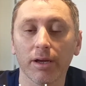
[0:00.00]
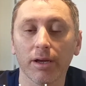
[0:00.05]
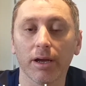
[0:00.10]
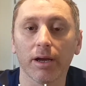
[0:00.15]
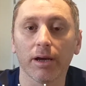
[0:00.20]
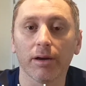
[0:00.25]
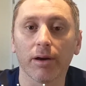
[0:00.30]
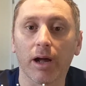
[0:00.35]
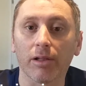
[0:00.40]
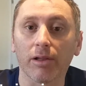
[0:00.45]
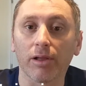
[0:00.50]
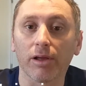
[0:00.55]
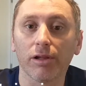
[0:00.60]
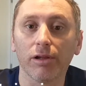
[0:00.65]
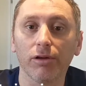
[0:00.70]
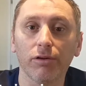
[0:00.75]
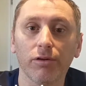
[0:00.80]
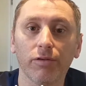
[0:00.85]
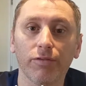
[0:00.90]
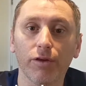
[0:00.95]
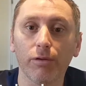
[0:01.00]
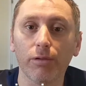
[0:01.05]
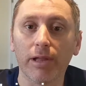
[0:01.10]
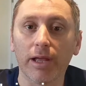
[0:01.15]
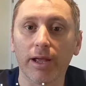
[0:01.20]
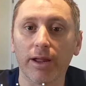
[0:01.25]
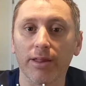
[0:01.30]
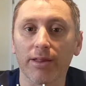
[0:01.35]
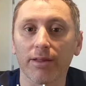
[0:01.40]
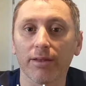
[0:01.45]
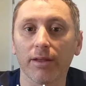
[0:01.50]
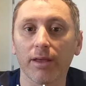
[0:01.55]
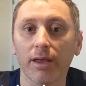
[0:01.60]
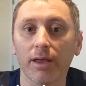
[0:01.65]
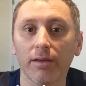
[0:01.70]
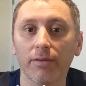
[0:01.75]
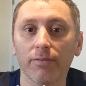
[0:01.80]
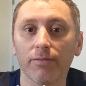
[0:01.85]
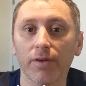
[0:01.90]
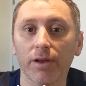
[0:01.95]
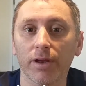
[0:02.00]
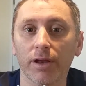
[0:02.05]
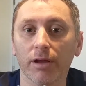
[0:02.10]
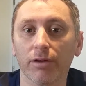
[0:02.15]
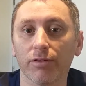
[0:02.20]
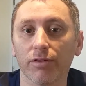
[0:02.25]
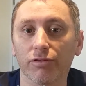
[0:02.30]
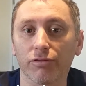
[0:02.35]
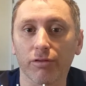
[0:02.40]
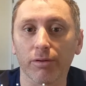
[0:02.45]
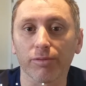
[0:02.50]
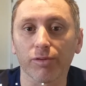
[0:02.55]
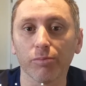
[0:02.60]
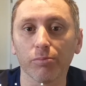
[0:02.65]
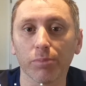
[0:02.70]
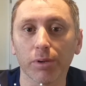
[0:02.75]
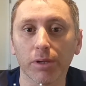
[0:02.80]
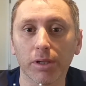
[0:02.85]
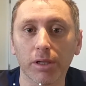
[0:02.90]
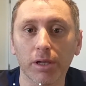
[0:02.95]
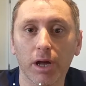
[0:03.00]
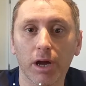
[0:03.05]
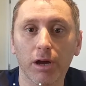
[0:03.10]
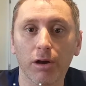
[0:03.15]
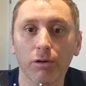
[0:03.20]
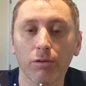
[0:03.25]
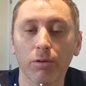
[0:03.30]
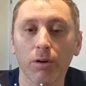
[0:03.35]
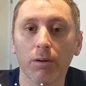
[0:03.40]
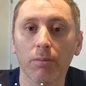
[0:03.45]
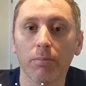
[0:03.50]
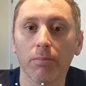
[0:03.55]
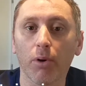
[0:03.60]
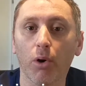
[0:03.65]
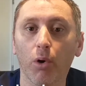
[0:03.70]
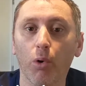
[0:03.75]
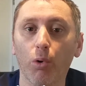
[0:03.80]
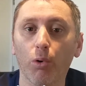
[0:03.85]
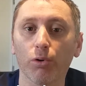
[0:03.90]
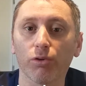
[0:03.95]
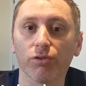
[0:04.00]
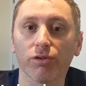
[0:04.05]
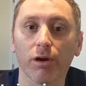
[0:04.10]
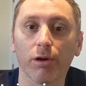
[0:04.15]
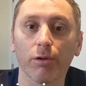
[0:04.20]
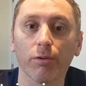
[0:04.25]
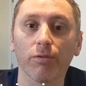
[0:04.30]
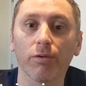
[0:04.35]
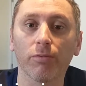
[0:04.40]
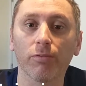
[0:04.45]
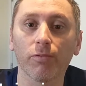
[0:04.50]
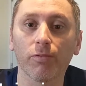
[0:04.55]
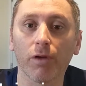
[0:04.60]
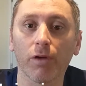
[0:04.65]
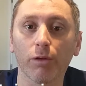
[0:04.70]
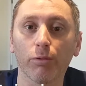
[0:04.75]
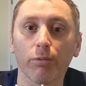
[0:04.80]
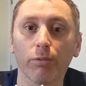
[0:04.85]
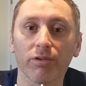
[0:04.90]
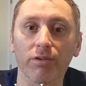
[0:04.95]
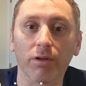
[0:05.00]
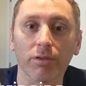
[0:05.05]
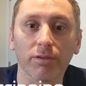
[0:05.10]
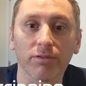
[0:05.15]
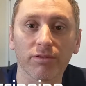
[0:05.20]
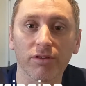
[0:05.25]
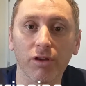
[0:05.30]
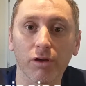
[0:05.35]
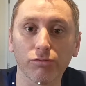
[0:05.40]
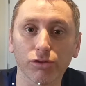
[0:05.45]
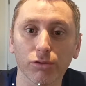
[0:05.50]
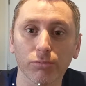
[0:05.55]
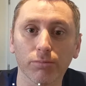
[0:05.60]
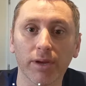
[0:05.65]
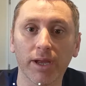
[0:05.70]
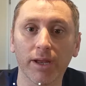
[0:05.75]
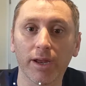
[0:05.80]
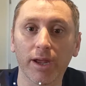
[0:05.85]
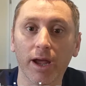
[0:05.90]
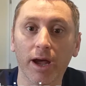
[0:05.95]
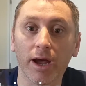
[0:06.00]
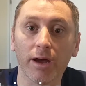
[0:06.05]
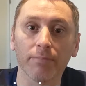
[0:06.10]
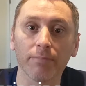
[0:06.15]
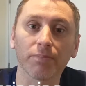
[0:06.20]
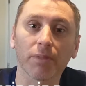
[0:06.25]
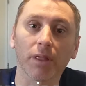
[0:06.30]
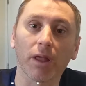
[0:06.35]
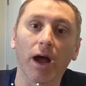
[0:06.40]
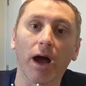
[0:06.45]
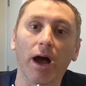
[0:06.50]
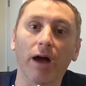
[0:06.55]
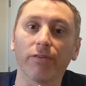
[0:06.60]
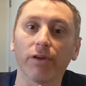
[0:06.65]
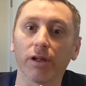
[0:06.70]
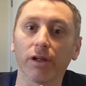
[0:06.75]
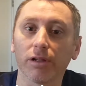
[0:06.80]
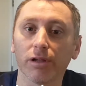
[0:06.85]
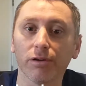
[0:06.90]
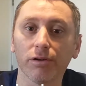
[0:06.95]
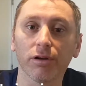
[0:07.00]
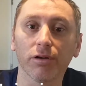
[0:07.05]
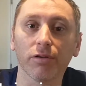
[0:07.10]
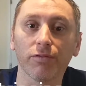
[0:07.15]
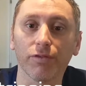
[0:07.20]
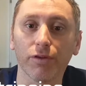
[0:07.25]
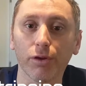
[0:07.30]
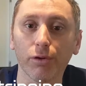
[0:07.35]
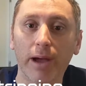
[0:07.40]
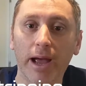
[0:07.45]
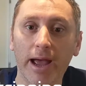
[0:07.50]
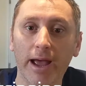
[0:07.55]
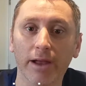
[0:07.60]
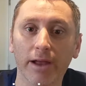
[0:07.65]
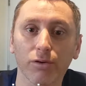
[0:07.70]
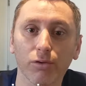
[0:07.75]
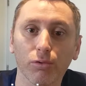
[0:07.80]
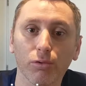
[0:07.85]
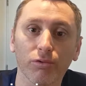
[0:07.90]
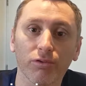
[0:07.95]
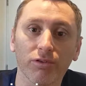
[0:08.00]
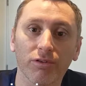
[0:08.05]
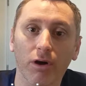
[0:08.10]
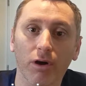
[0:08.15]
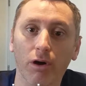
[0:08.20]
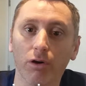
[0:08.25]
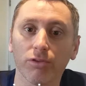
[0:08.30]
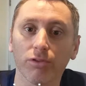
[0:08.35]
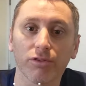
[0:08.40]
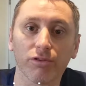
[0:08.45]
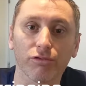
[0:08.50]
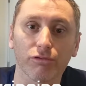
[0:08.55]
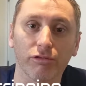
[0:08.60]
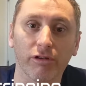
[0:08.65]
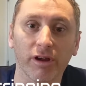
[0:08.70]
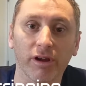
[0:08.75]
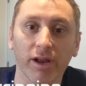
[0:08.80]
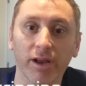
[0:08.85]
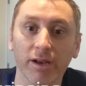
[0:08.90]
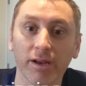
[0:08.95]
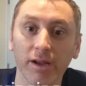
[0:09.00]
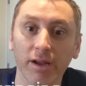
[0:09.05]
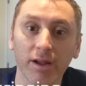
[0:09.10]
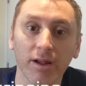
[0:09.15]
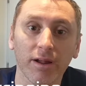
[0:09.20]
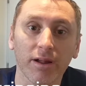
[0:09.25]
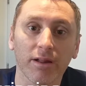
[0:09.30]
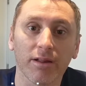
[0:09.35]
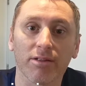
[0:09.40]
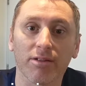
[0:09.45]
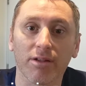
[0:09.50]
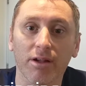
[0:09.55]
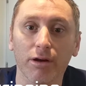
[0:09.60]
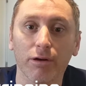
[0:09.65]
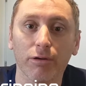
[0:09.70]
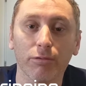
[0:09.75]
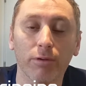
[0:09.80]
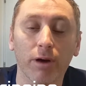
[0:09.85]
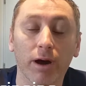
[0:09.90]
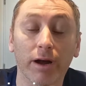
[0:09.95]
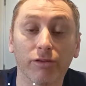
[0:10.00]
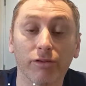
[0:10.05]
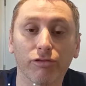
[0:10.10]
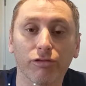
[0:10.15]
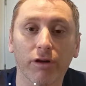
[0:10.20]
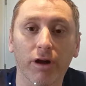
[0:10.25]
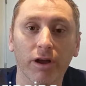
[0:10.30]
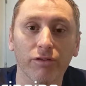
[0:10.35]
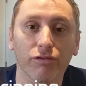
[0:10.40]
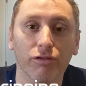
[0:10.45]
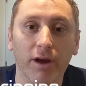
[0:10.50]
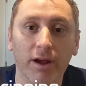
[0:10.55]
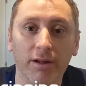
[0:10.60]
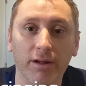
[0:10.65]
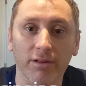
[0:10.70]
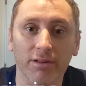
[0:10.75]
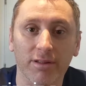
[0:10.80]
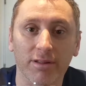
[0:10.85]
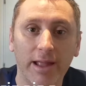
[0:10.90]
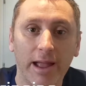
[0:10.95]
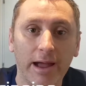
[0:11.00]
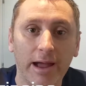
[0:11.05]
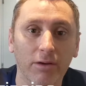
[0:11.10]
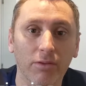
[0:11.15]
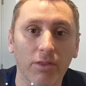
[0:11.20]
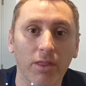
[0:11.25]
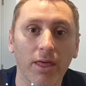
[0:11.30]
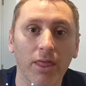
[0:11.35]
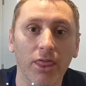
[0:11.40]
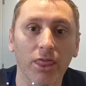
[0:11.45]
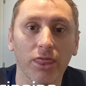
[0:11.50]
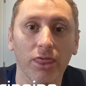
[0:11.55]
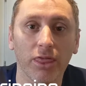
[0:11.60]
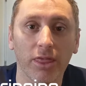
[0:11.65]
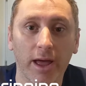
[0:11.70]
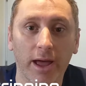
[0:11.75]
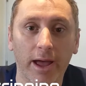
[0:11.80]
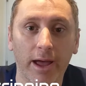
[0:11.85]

I'll include a few links in the video description below, but also follow us on social media. I've included a few handles on screen, so try and track us down there.